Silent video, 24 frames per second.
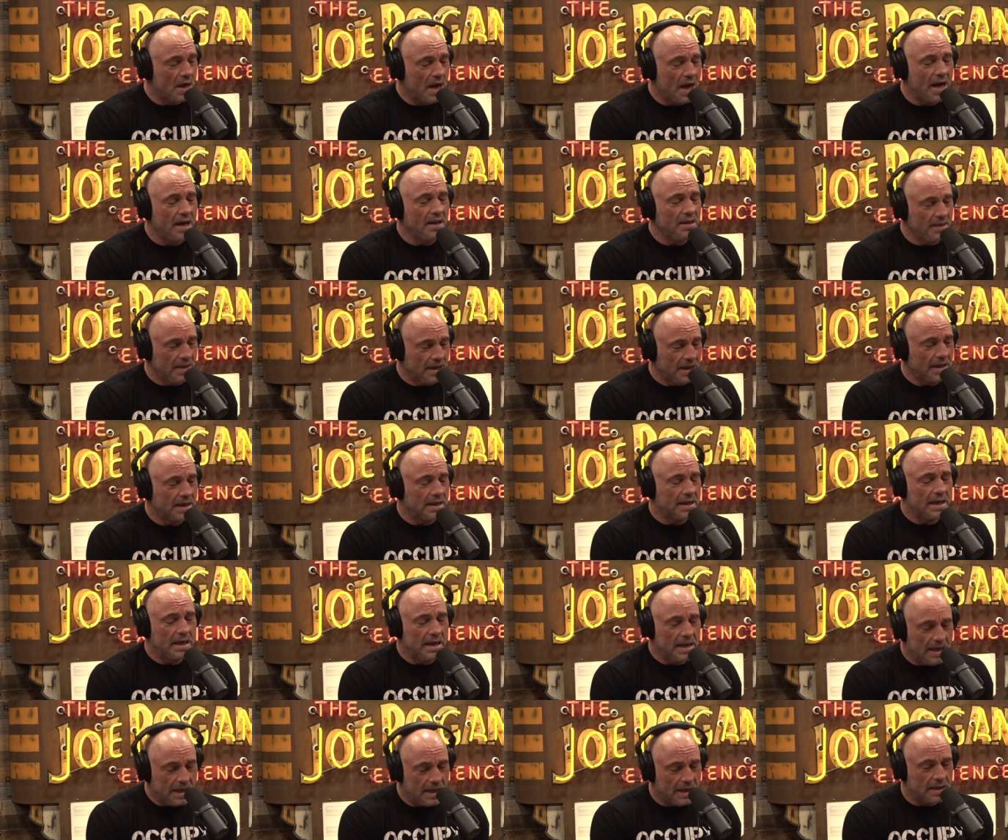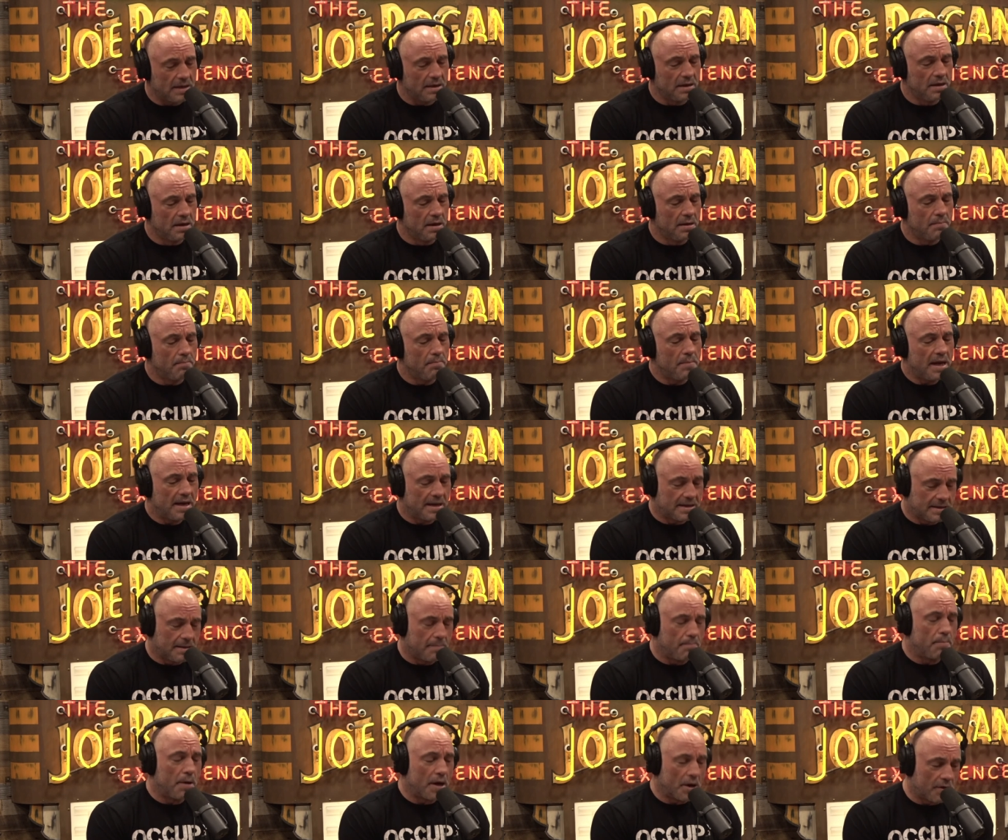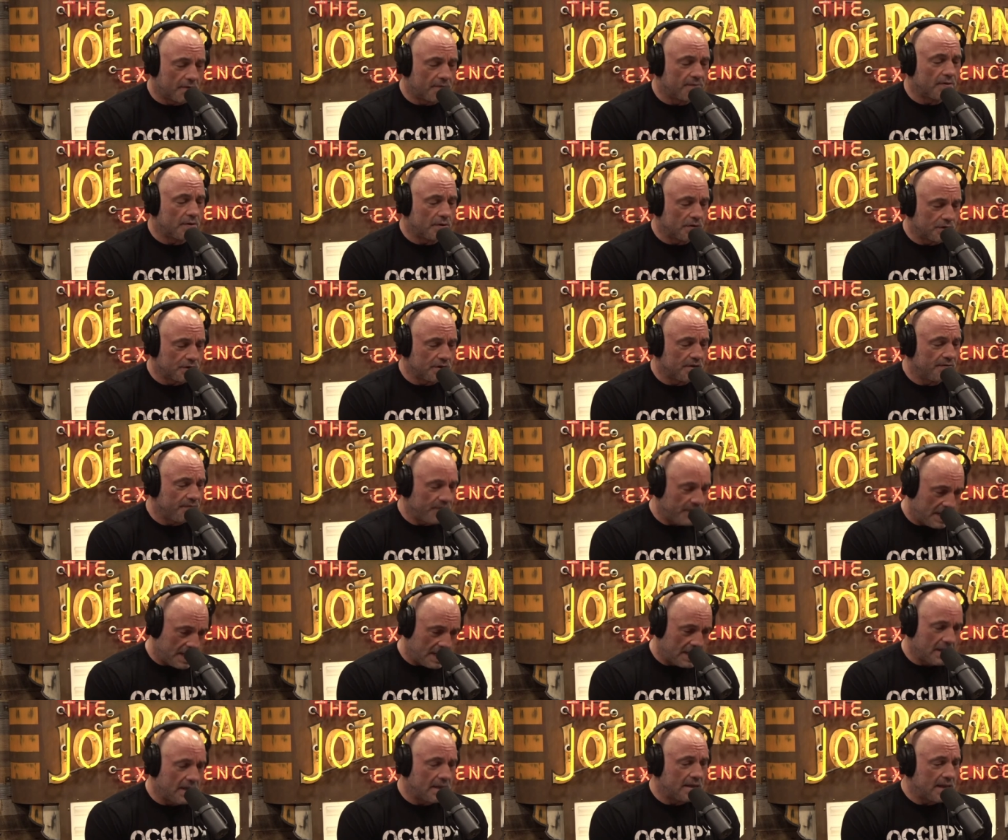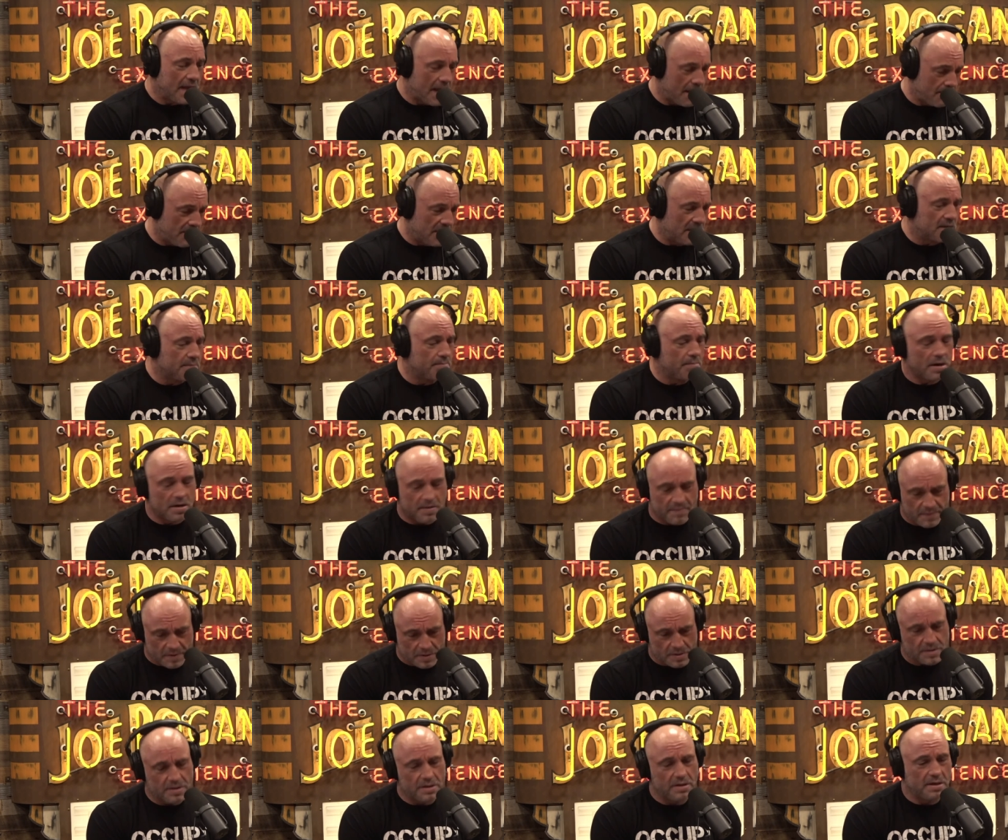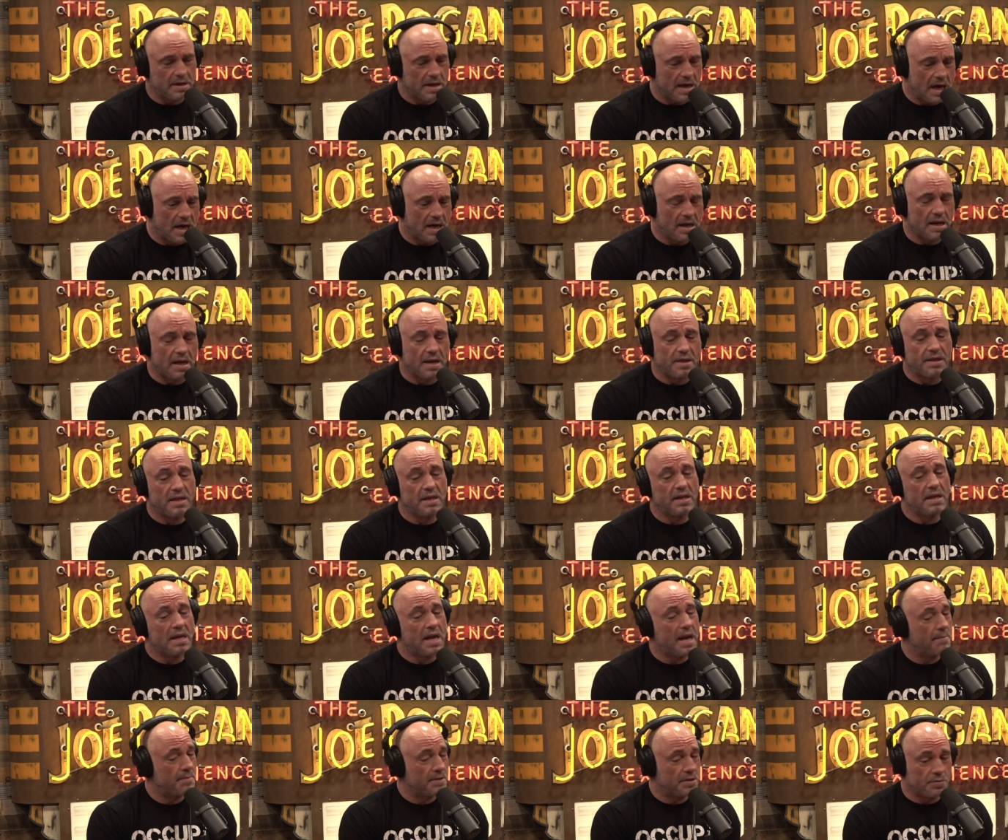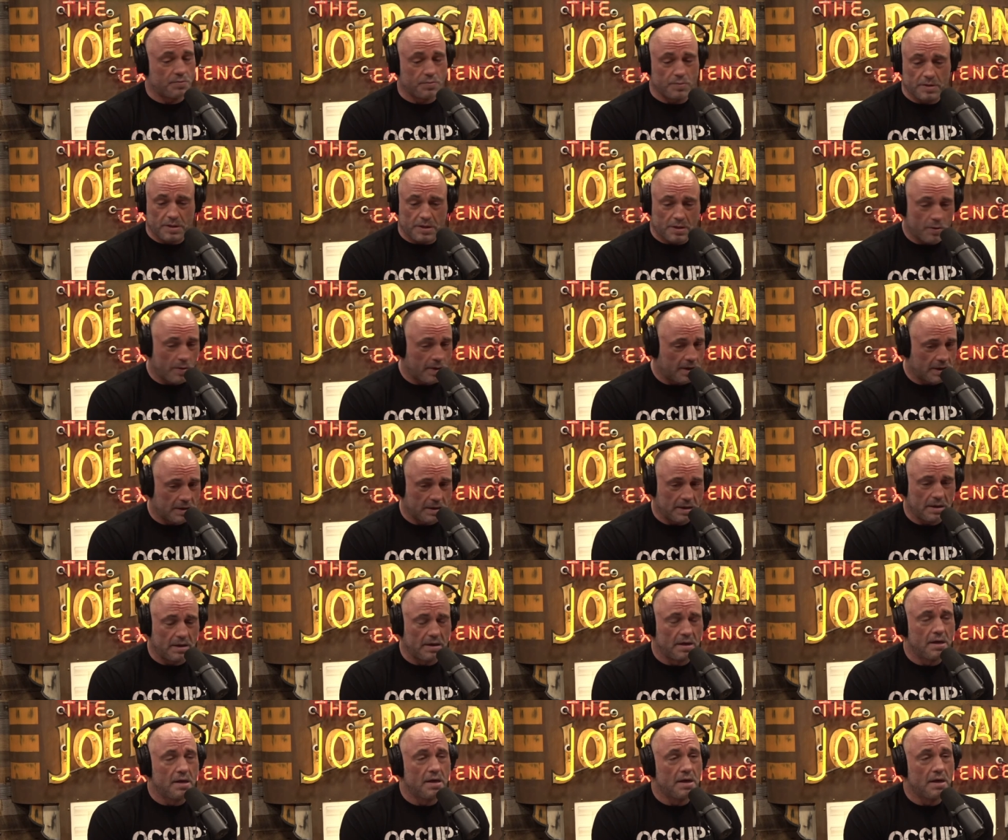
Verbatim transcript: I think it makes a better version of it, and that makes a better version of that. And I think it happens really quickly.